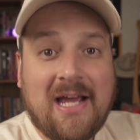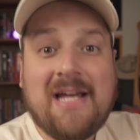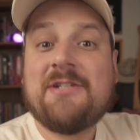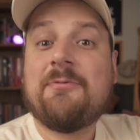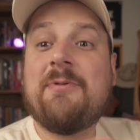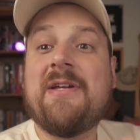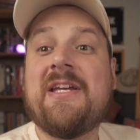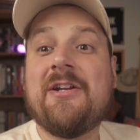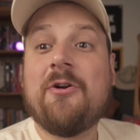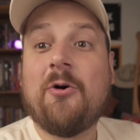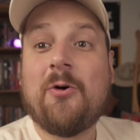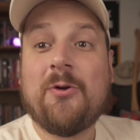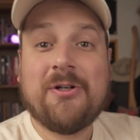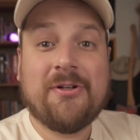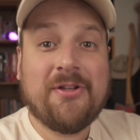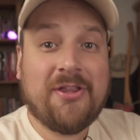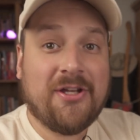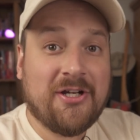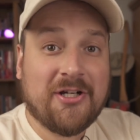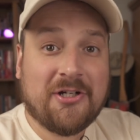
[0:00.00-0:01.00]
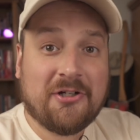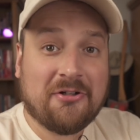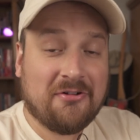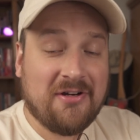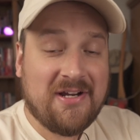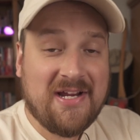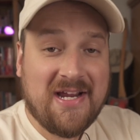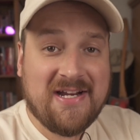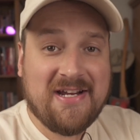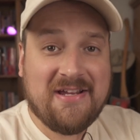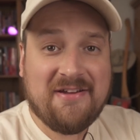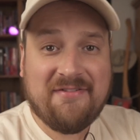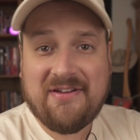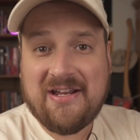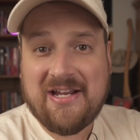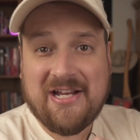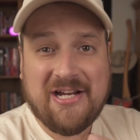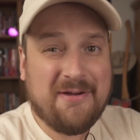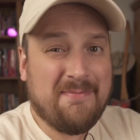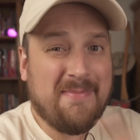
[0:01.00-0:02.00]
As we get older, the creative
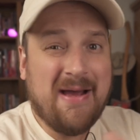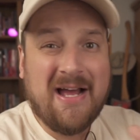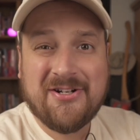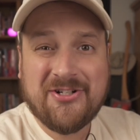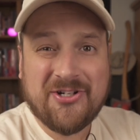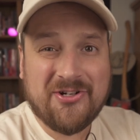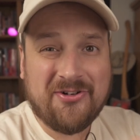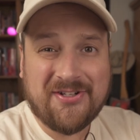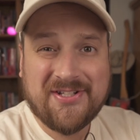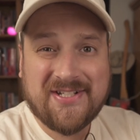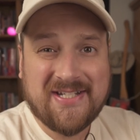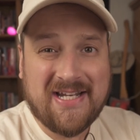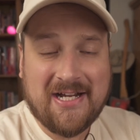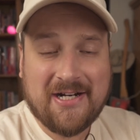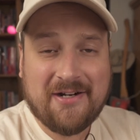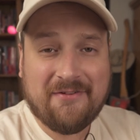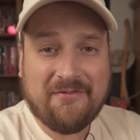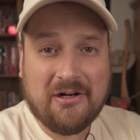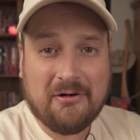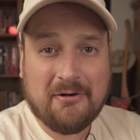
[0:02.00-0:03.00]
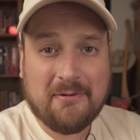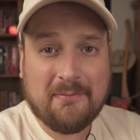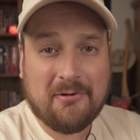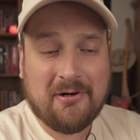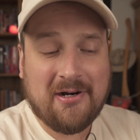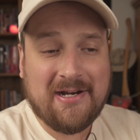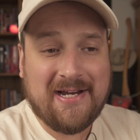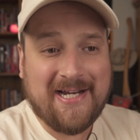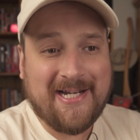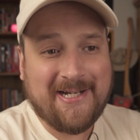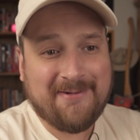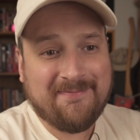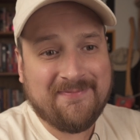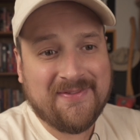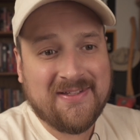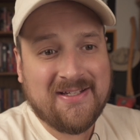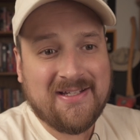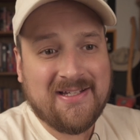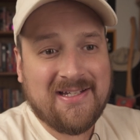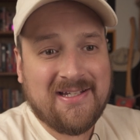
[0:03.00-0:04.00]
and imaginal side of our brain
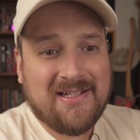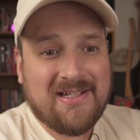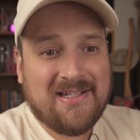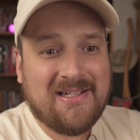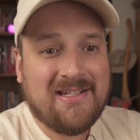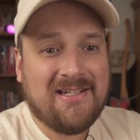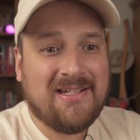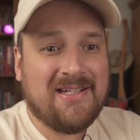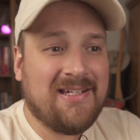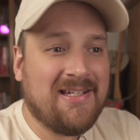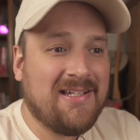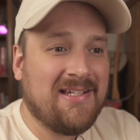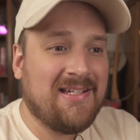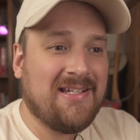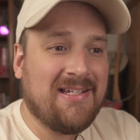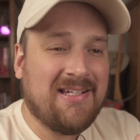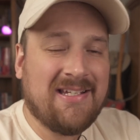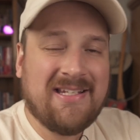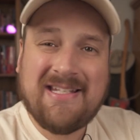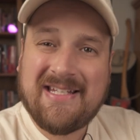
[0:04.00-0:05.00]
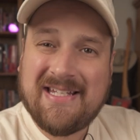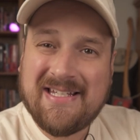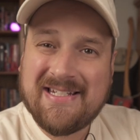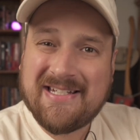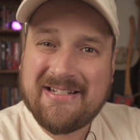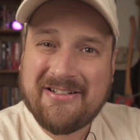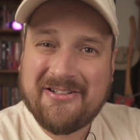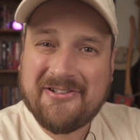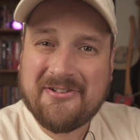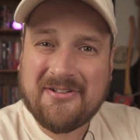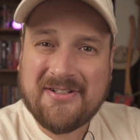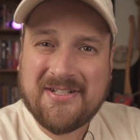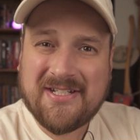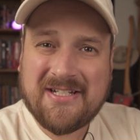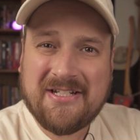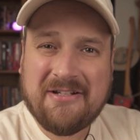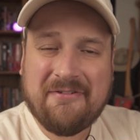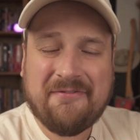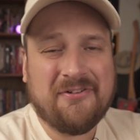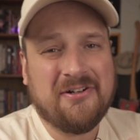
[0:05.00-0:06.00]
gets a little
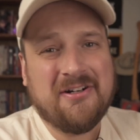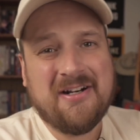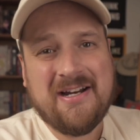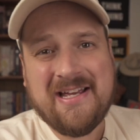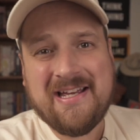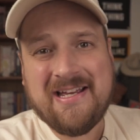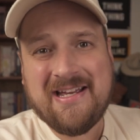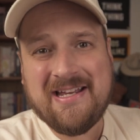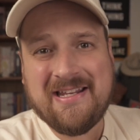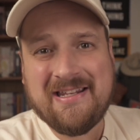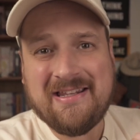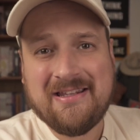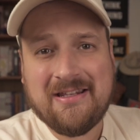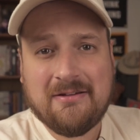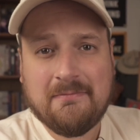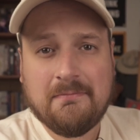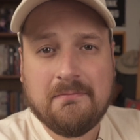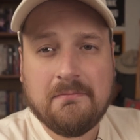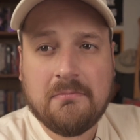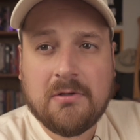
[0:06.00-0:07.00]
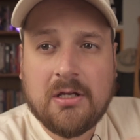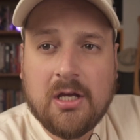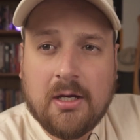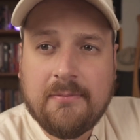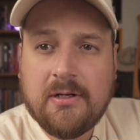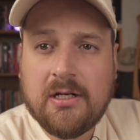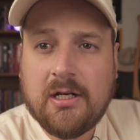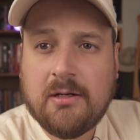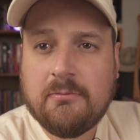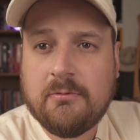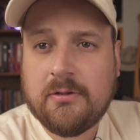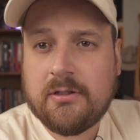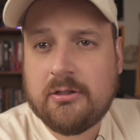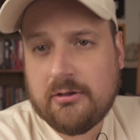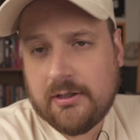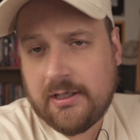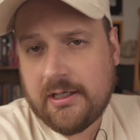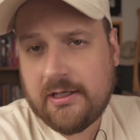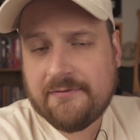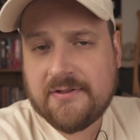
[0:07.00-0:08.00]
stiffer, and coming up with
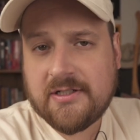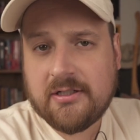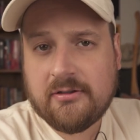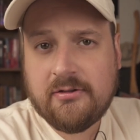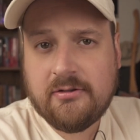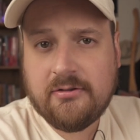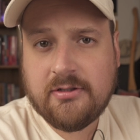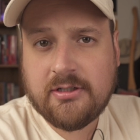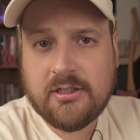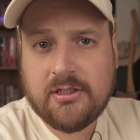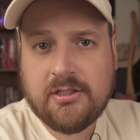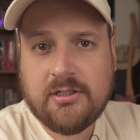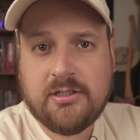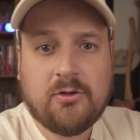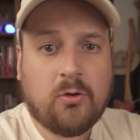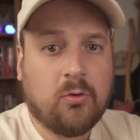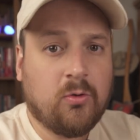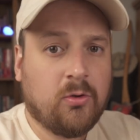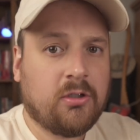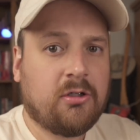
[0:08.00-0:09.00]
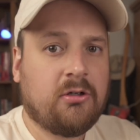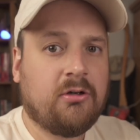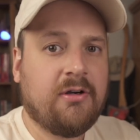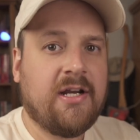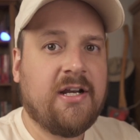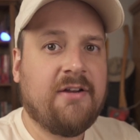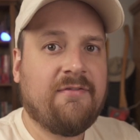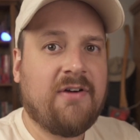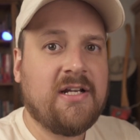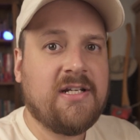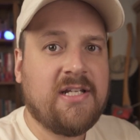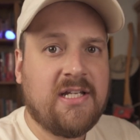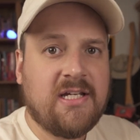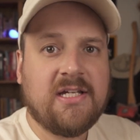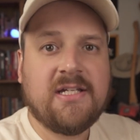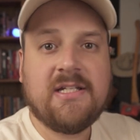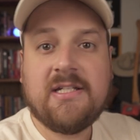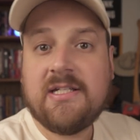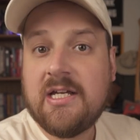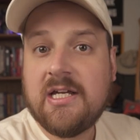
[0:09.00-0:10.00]
creative solutions or creative
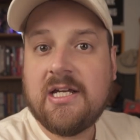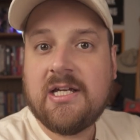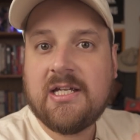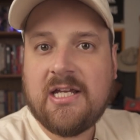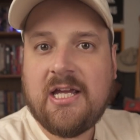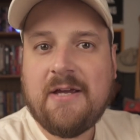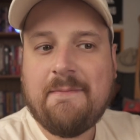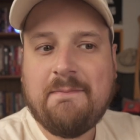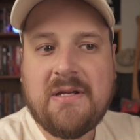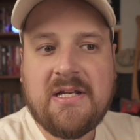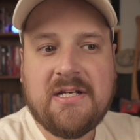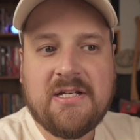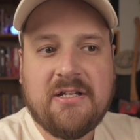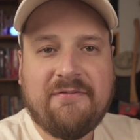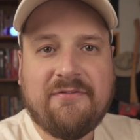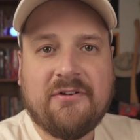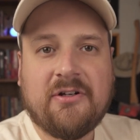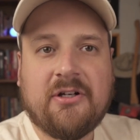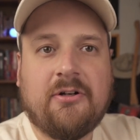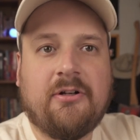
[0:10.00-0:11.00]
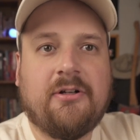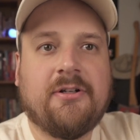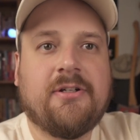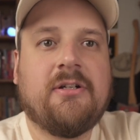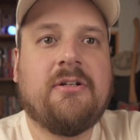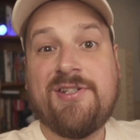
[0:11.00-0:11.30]
ideas can be difficult.